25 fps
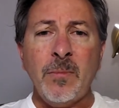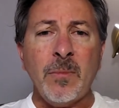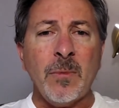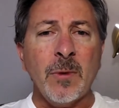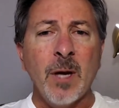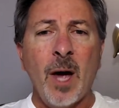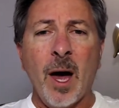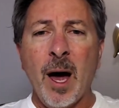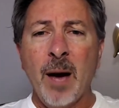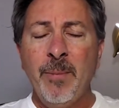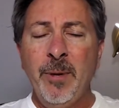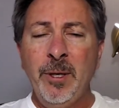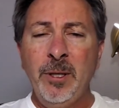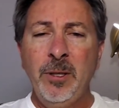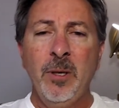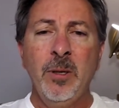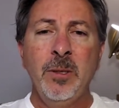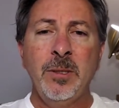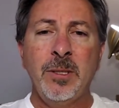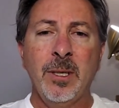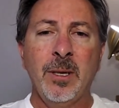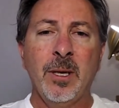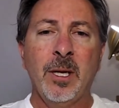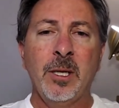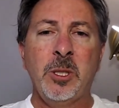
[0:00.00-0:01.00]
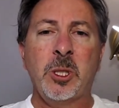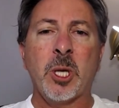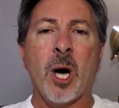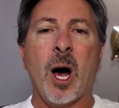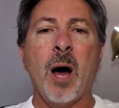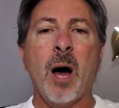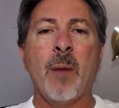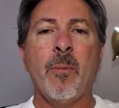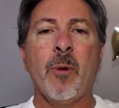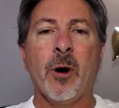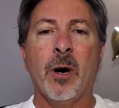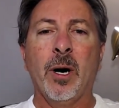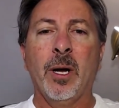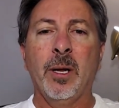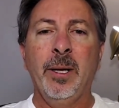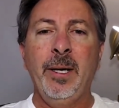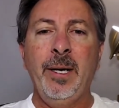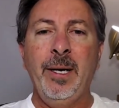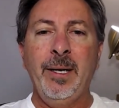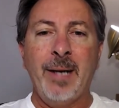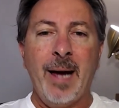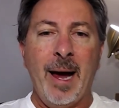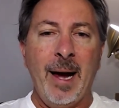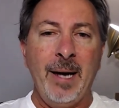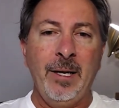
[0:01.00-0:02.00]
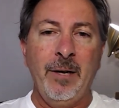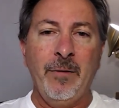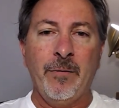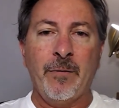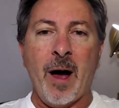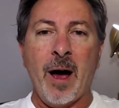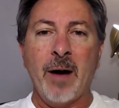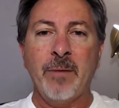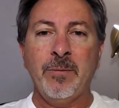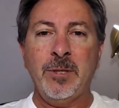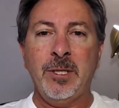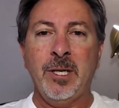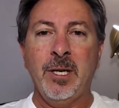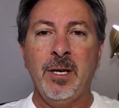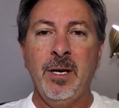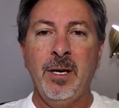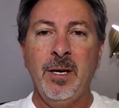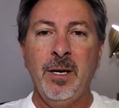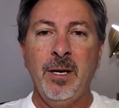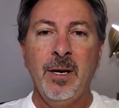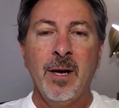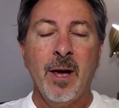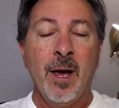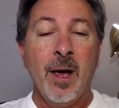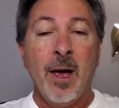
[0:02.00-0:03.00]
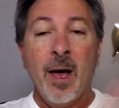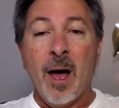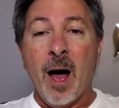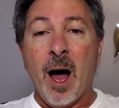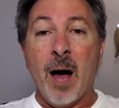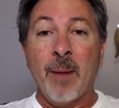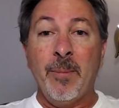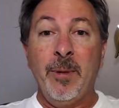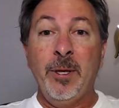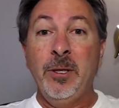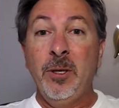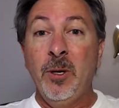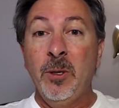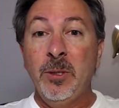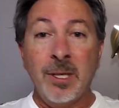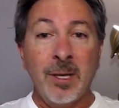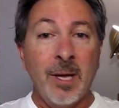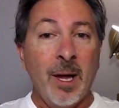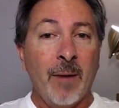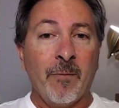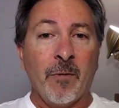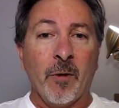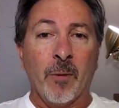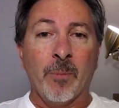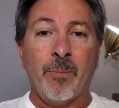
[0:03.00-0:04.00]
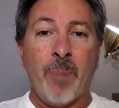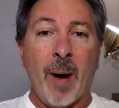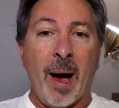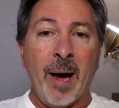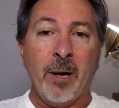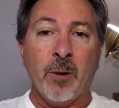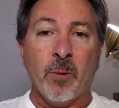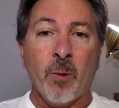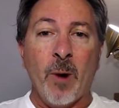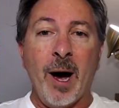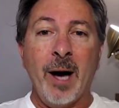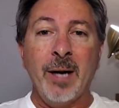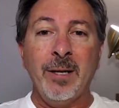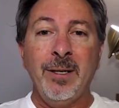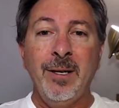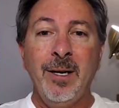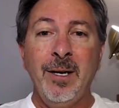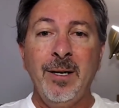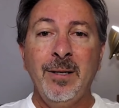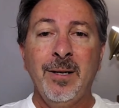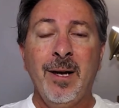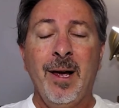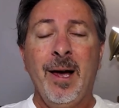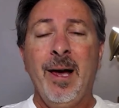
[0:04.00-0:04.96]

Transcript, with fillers: I've been using the Jabra Elite 85T. I've been using them for bike riding.